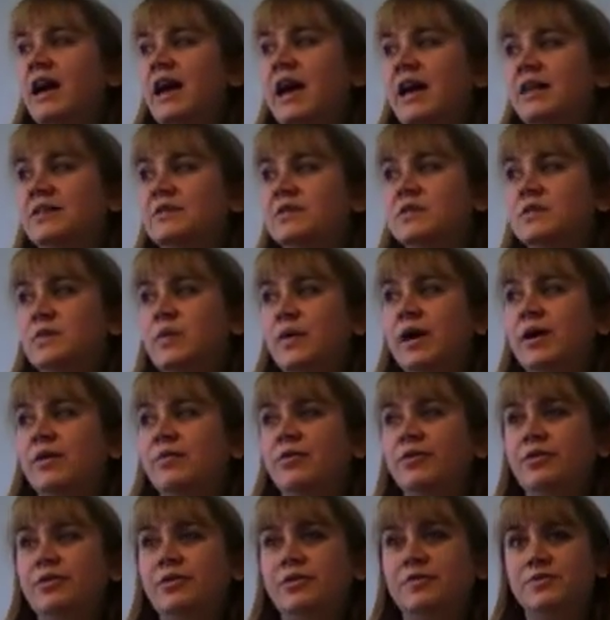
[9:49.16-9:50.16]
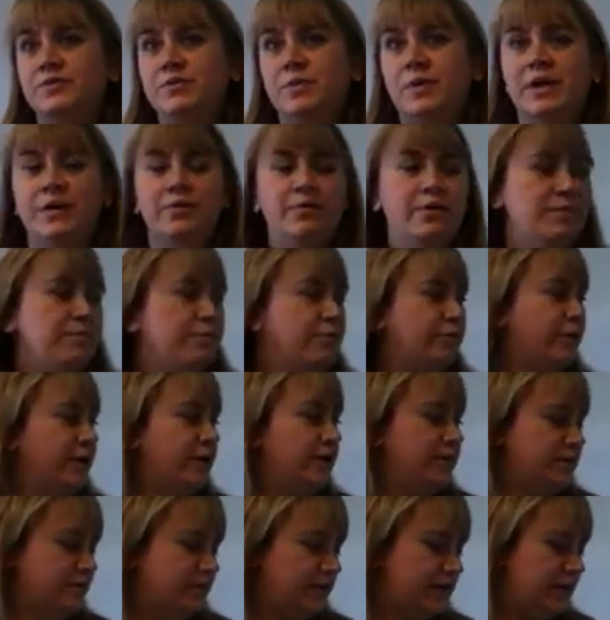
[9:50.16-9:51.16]
And the square root of
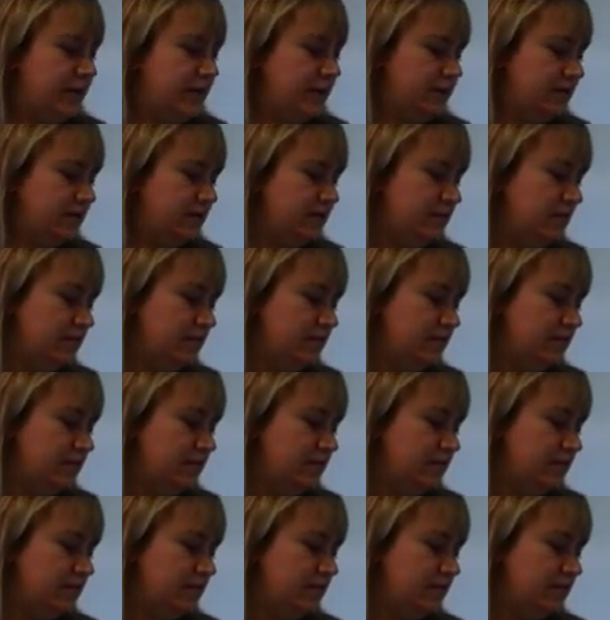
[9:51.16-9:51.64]
21.3,